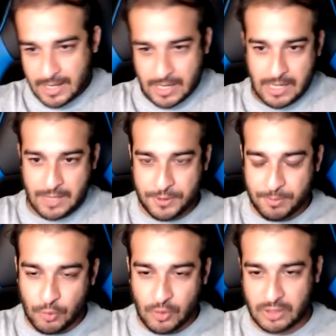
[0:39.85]
They
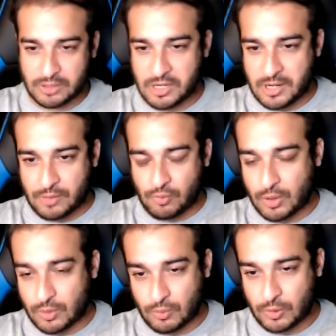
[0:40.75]
book a direct
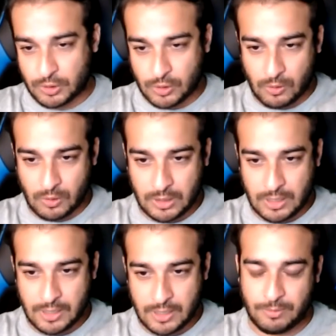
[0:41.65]
one-on-one call
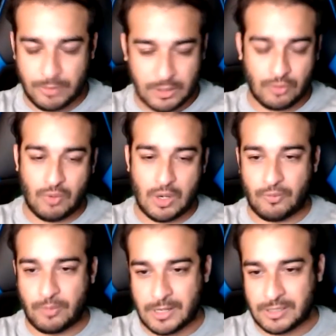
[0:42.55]
with me or one
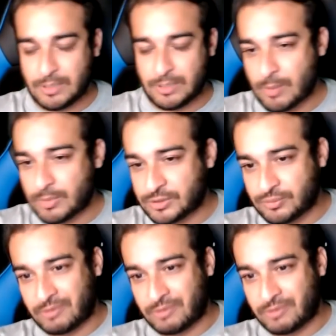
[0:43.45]
of my team members,